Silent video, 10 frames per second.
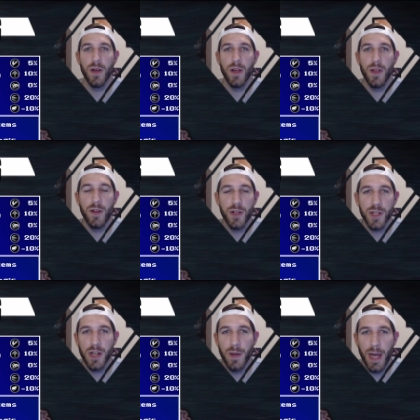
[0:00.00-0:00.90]
you're
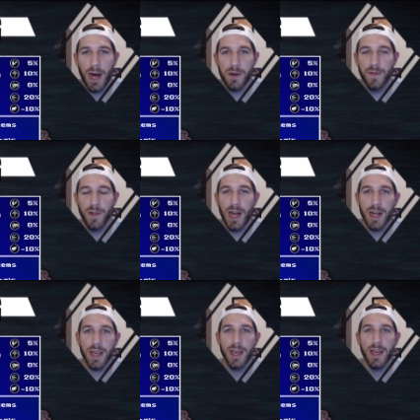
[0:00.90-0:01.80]
just going to be out of
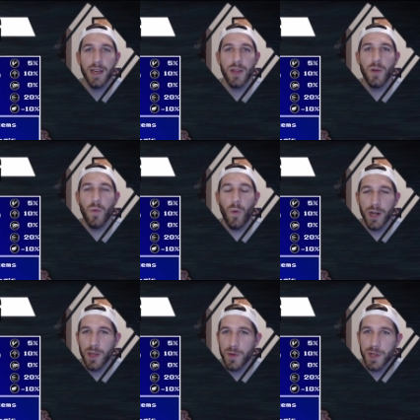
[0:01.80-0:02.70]
luck. You
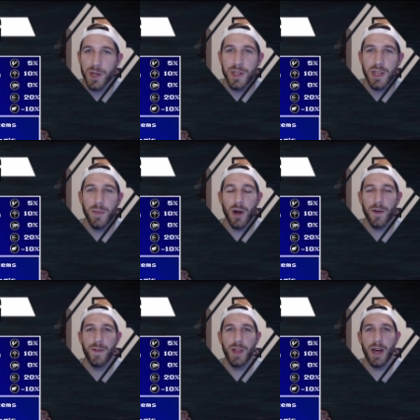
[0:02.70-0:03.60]
want to use her
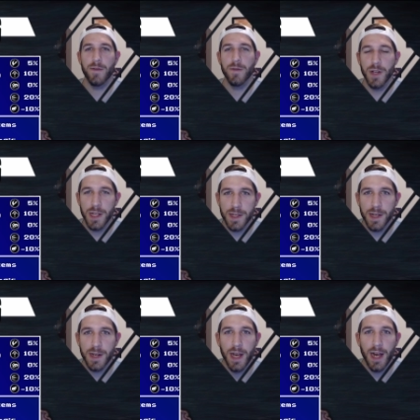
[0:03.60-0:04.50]
TMR for that
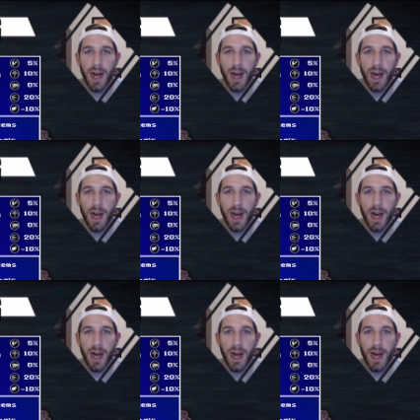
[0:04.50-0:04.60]
reason,